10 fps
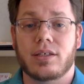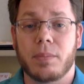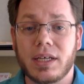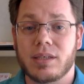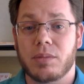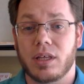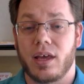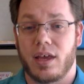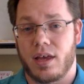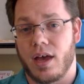make something,
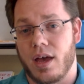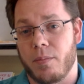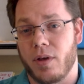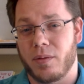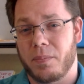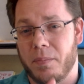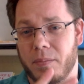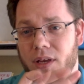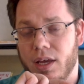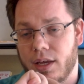
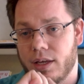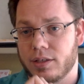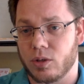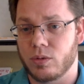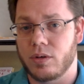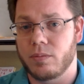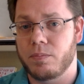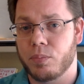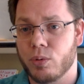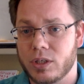so
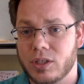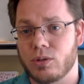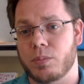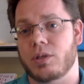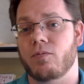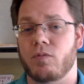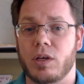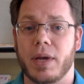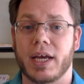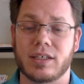prescriptive
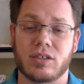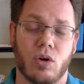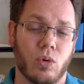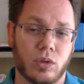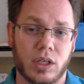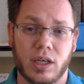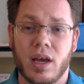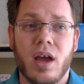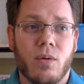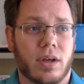feedback is only
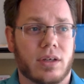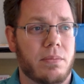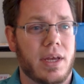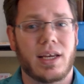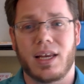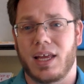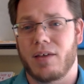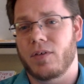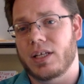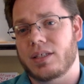recommended
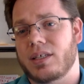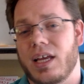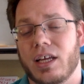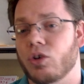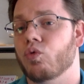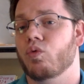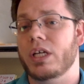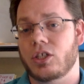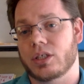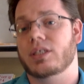if it's an
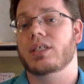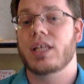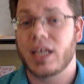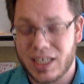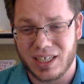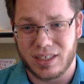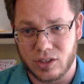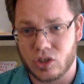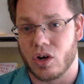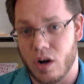egregious
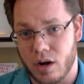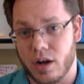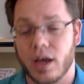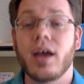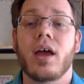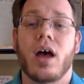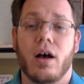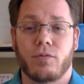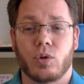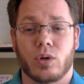concern
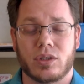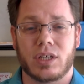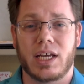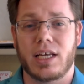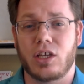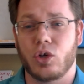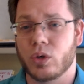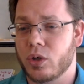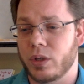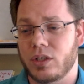of yours, and you're
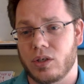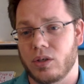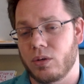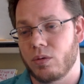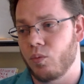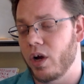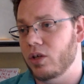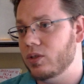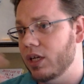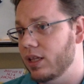going to, what you
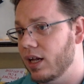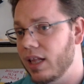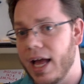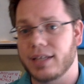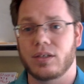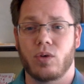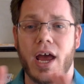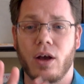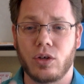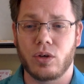say in the class
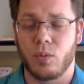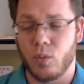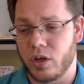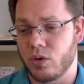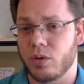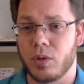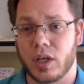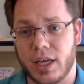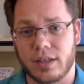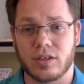and what you
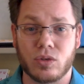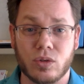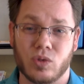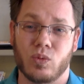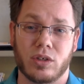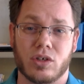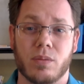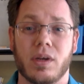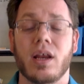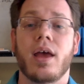communicate to students will determine